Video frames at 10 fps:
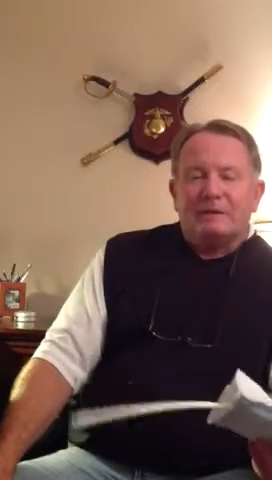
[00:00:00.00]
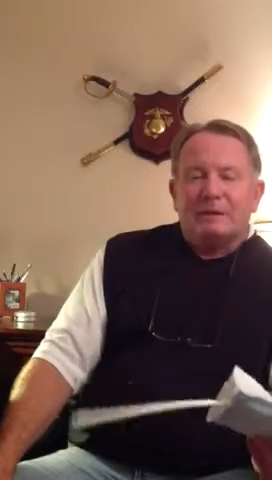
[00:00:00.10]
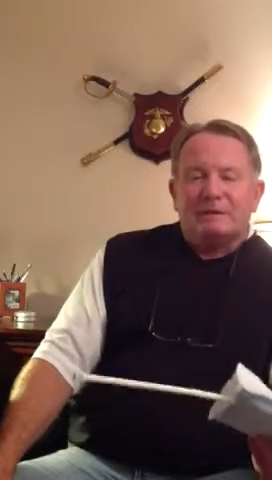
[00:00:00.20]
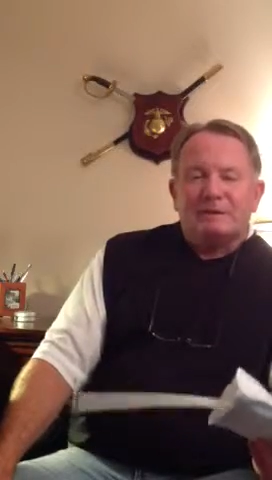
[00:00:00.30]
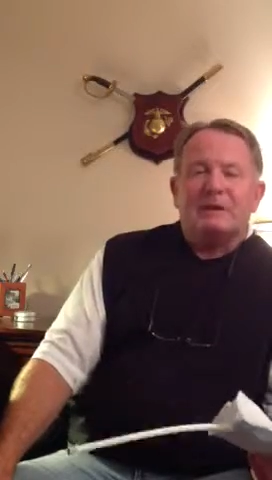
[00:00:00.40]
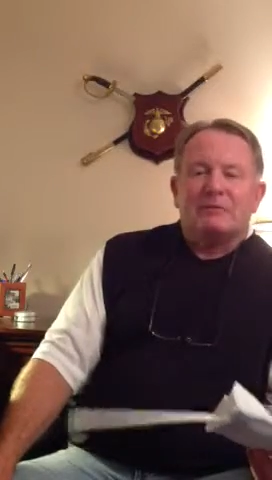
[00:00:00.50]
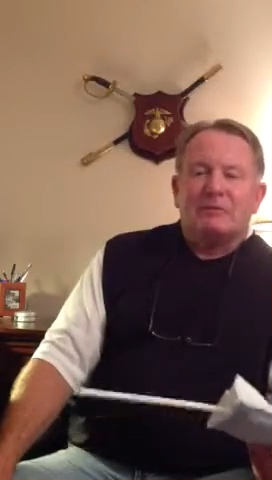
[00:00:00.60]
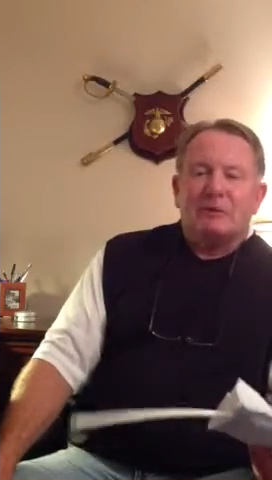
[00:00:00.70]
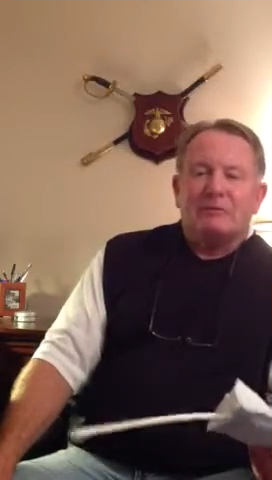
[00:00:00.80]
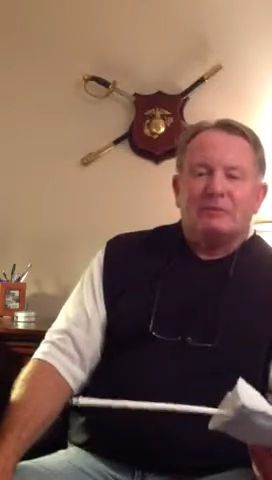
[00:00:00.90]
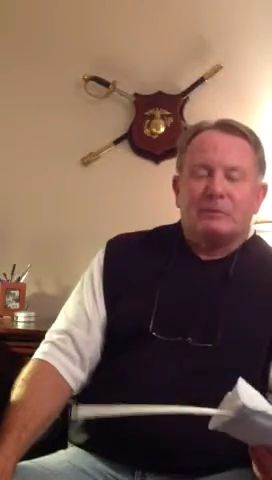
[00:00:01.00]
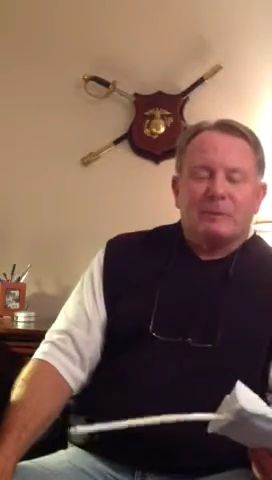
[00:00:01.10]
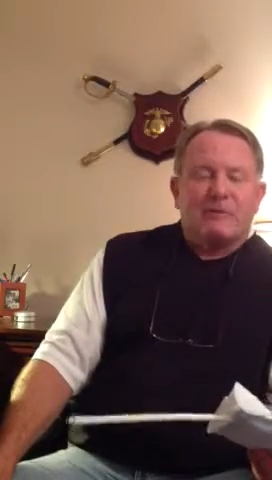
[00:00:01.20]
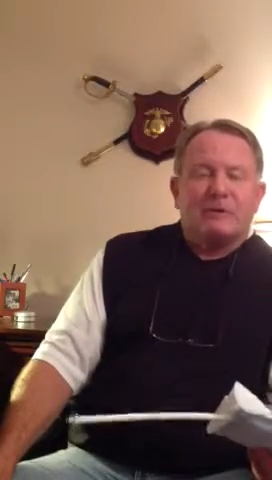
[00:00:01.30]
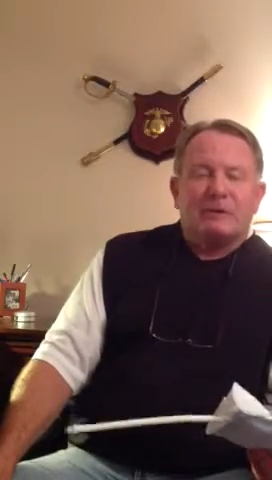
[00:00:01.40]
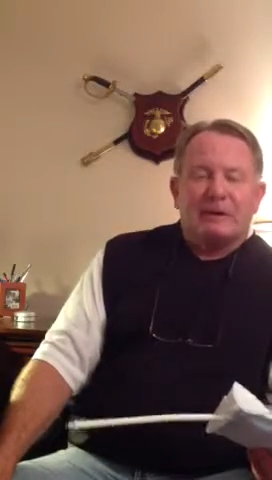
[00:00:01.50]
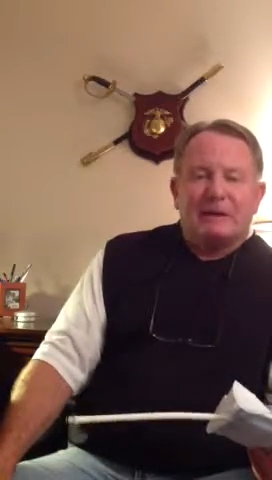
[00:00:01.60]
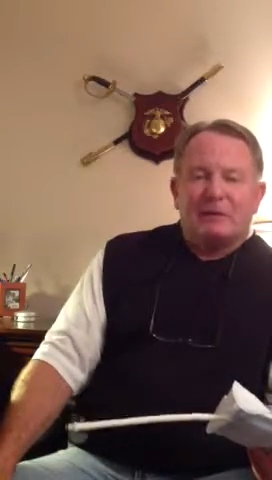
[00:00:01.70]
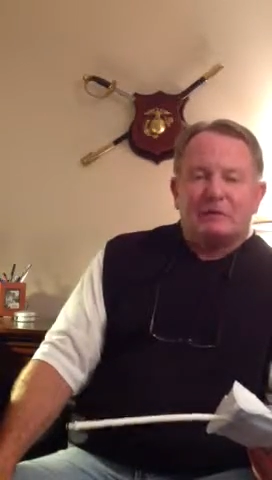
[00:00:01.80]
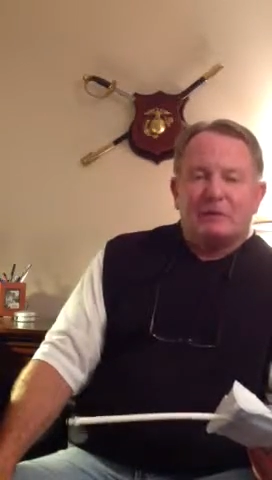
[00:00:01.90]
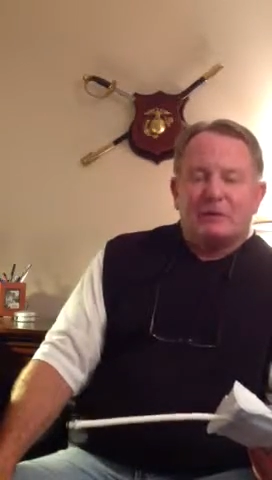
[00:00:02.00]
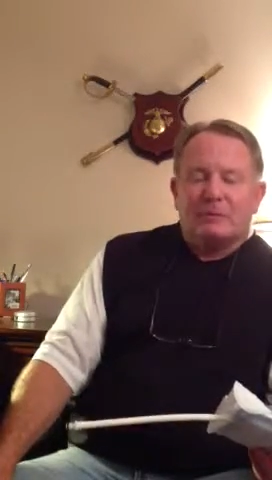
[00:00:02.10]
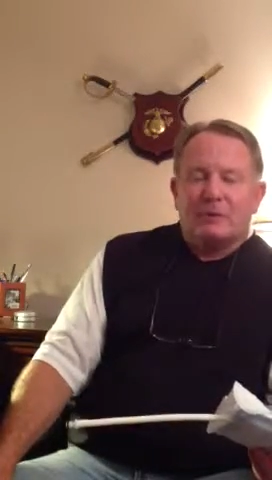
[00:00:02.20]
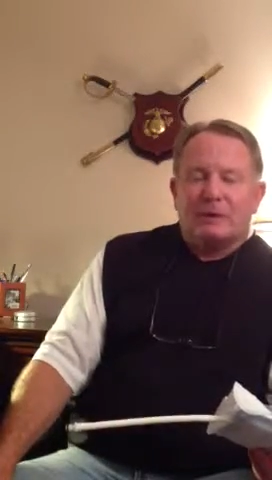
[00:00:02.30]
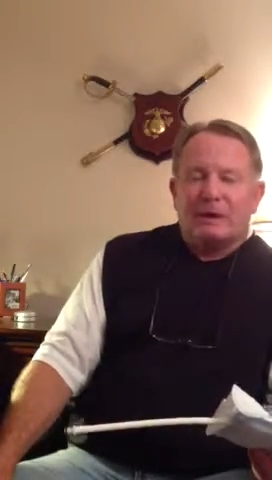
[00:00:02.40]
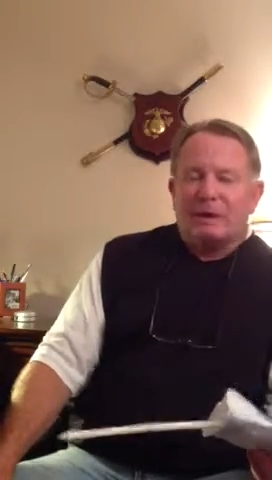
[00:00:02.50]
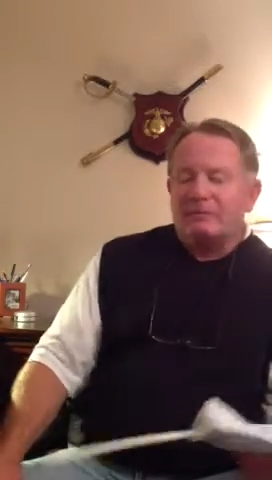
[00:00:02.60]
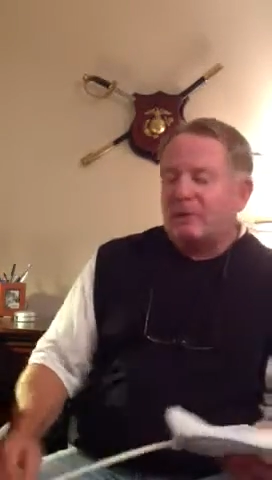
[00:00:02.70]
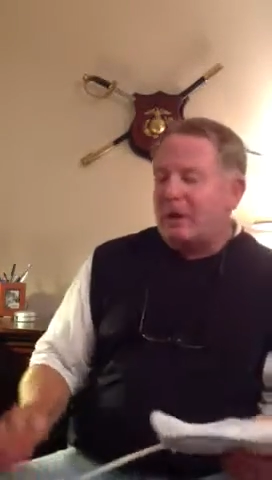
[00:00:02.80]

is different from everything else on the market.